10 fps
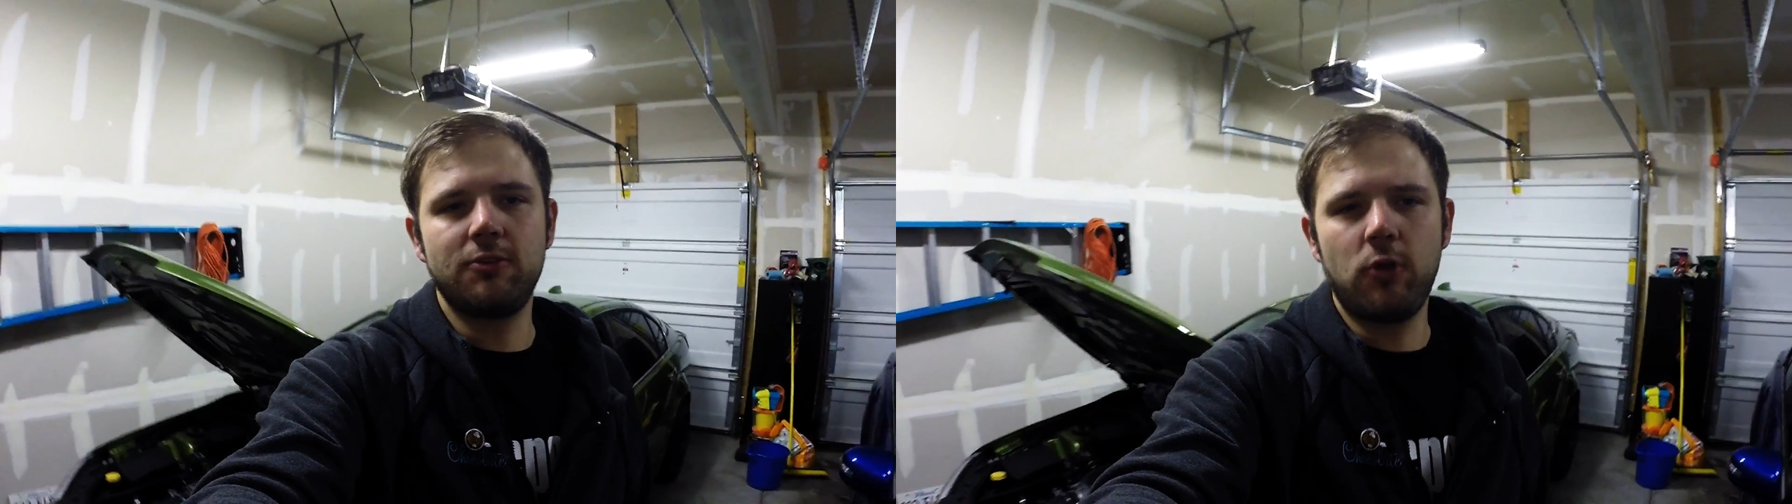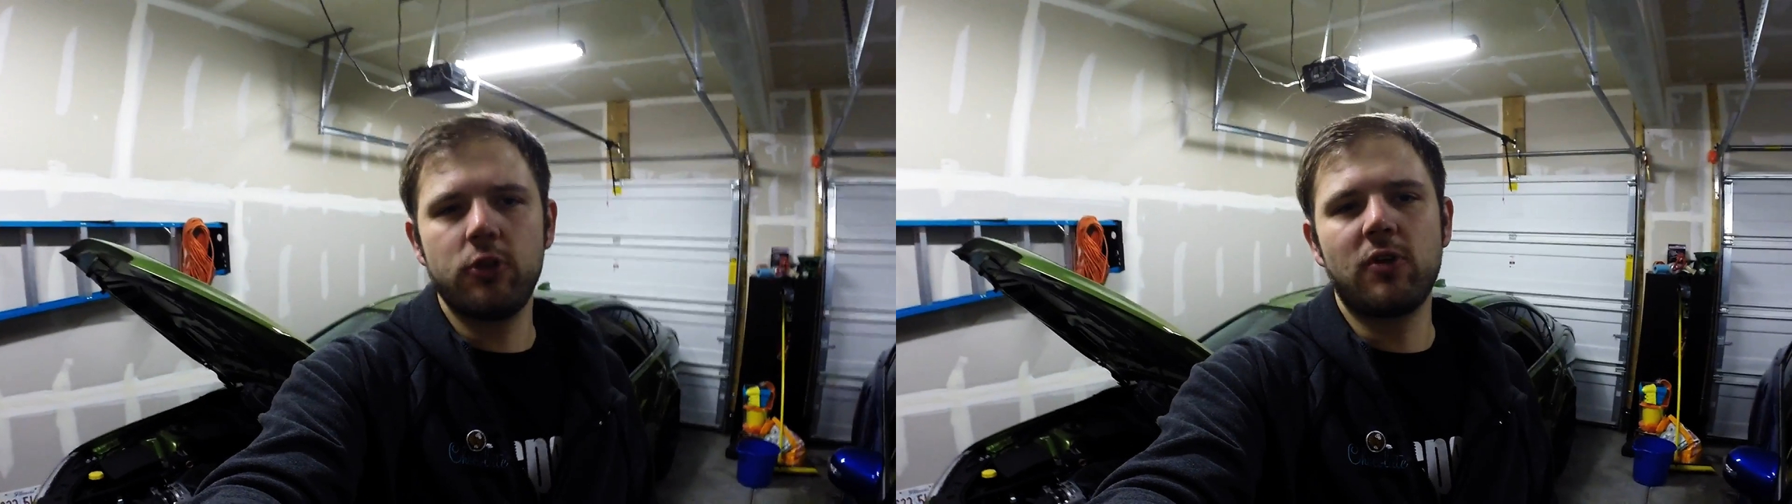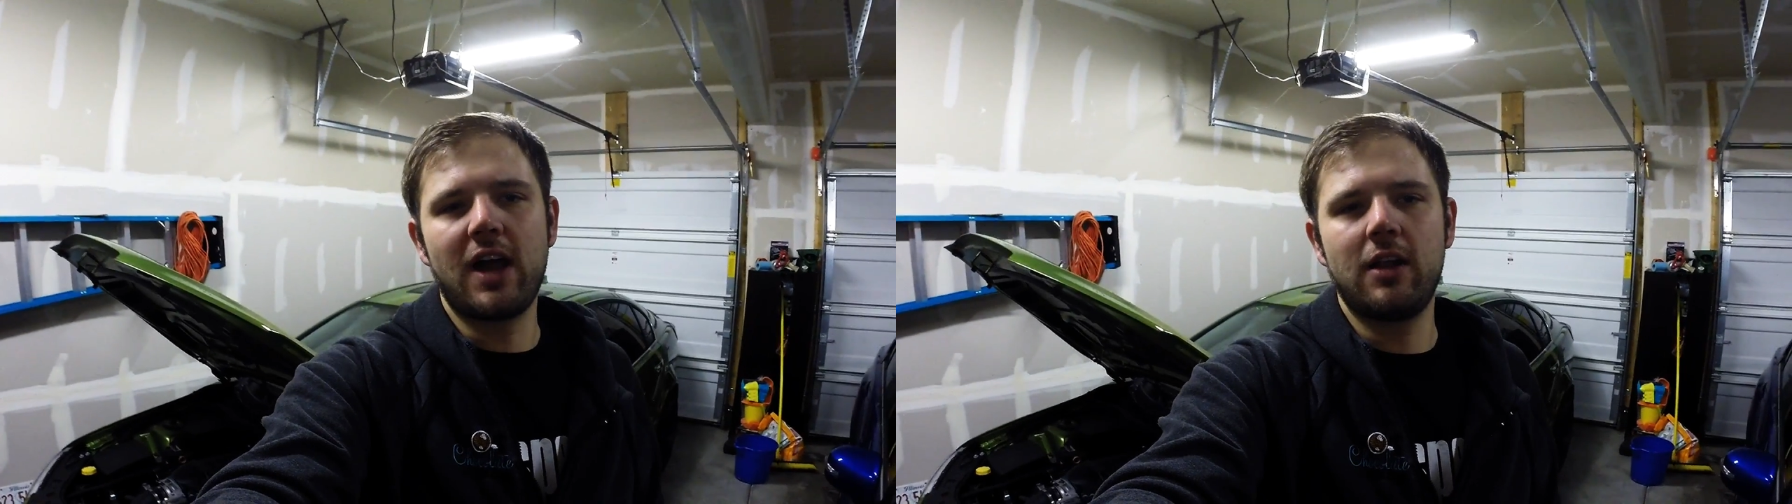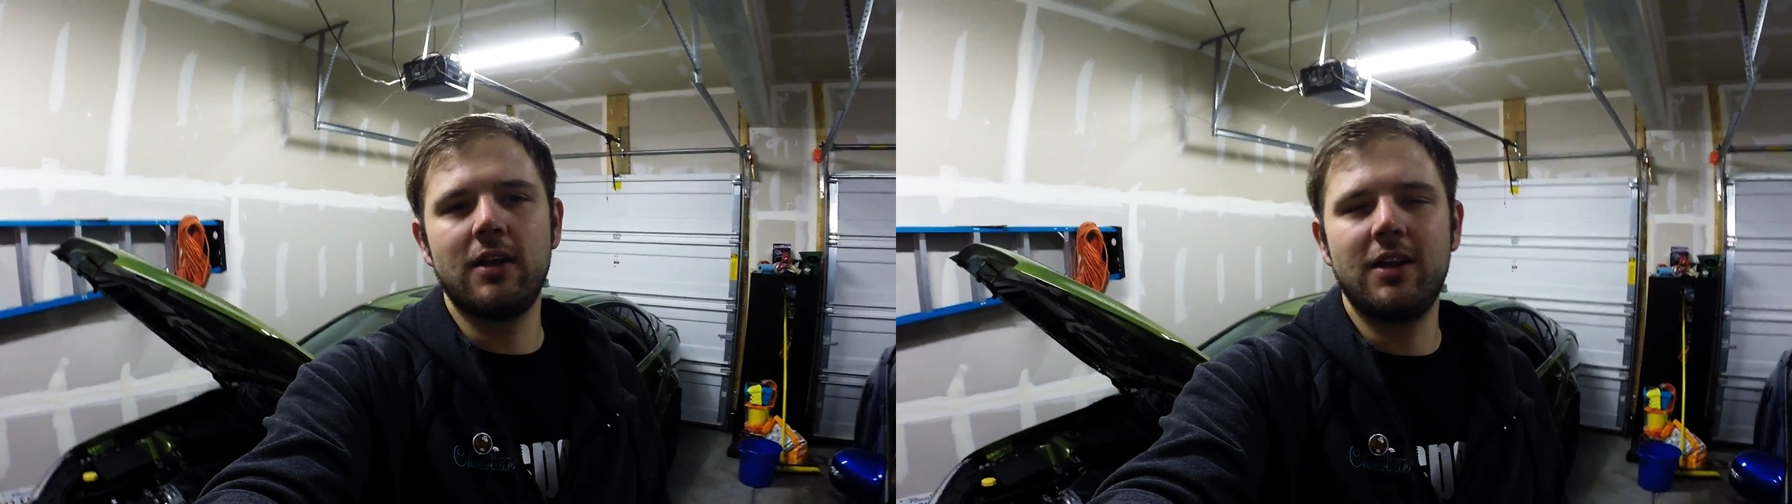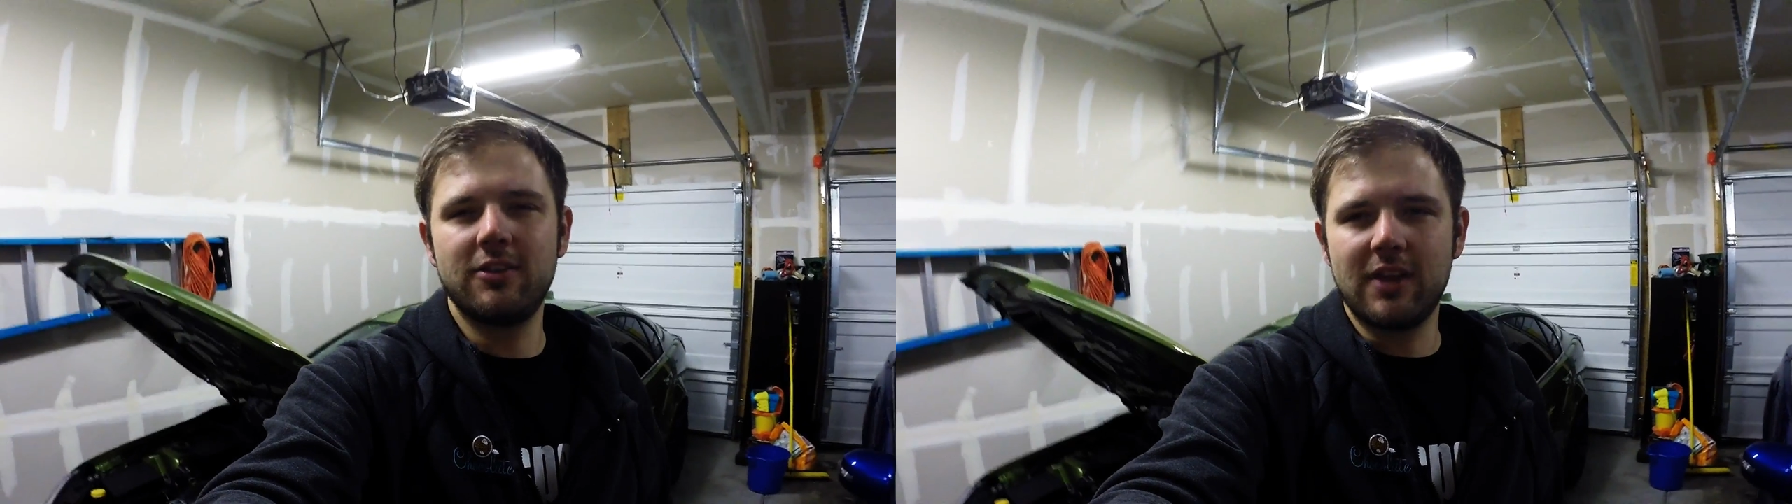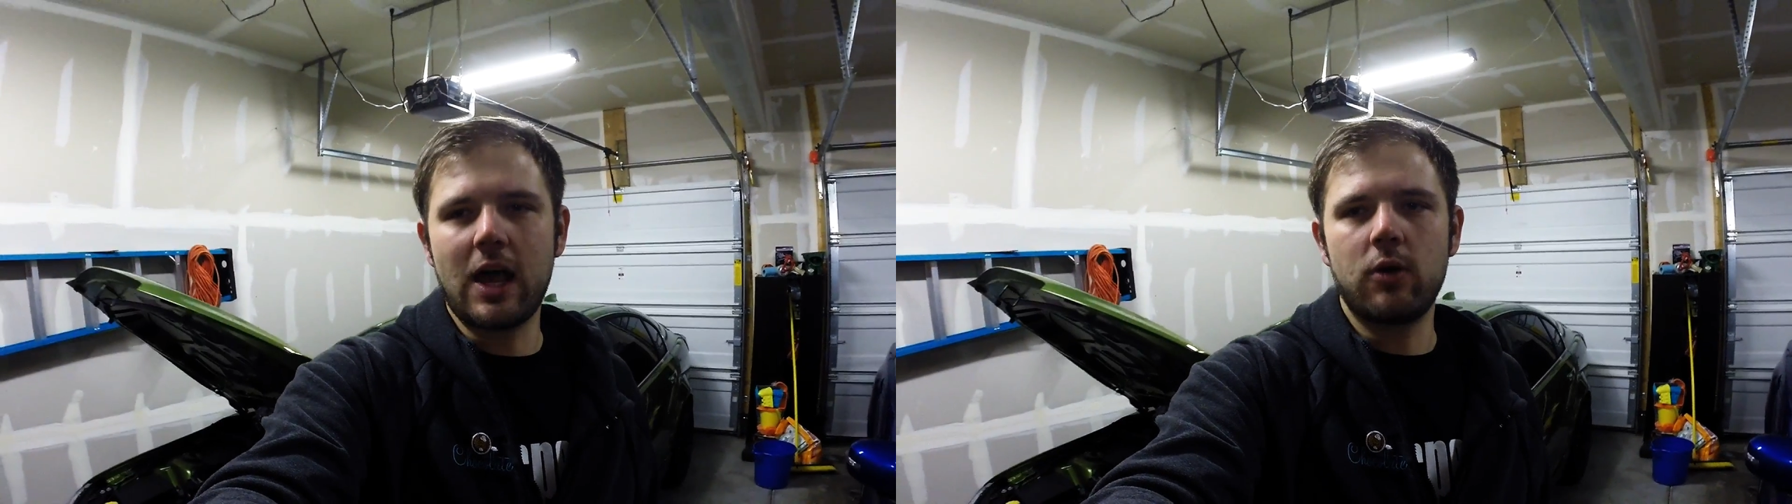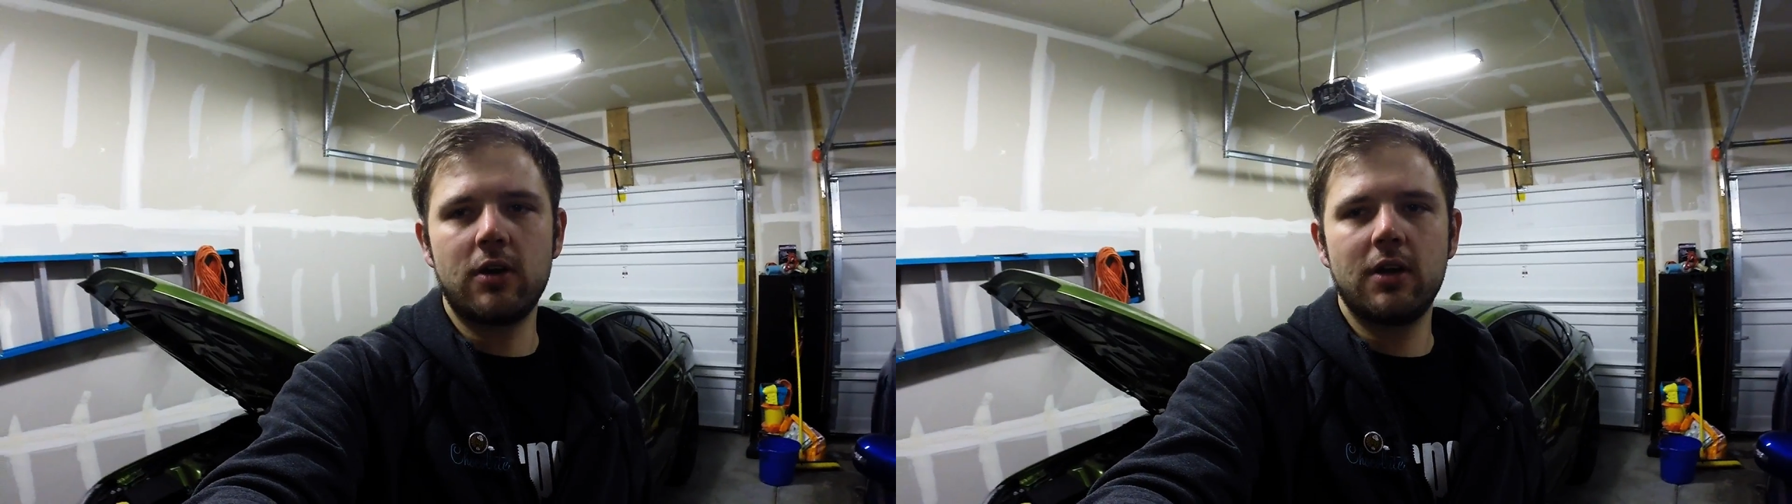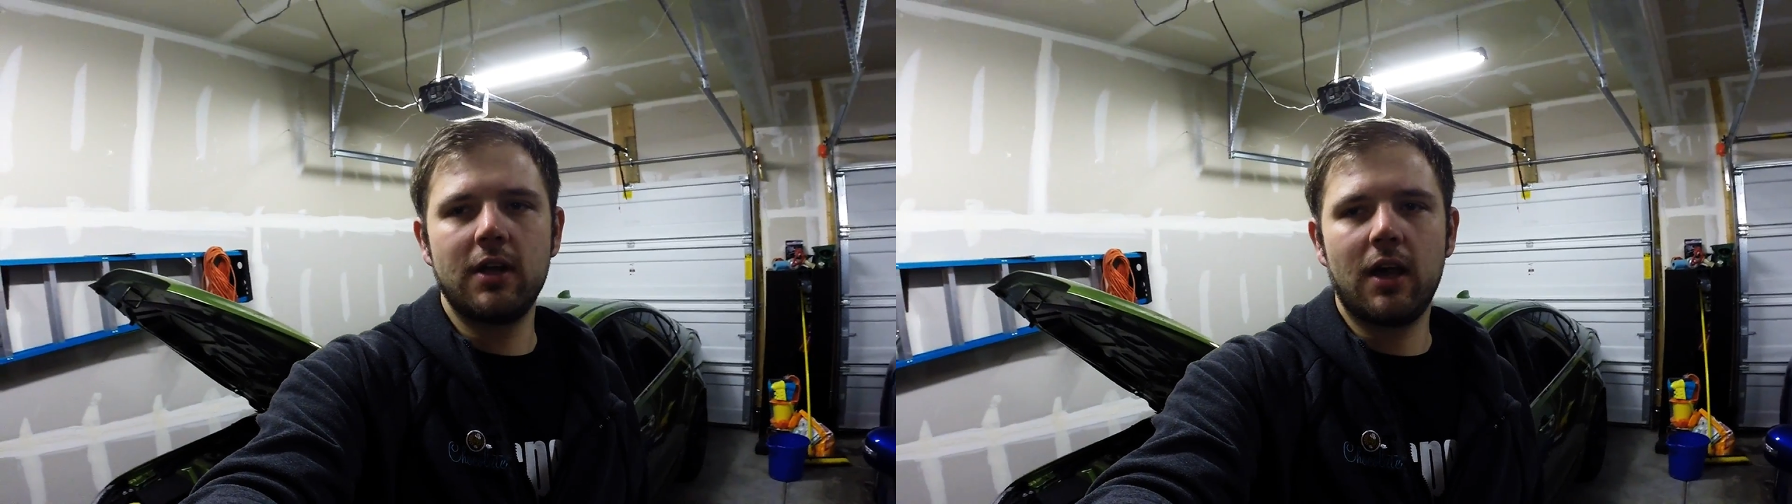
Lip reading: full throttle, it is louder.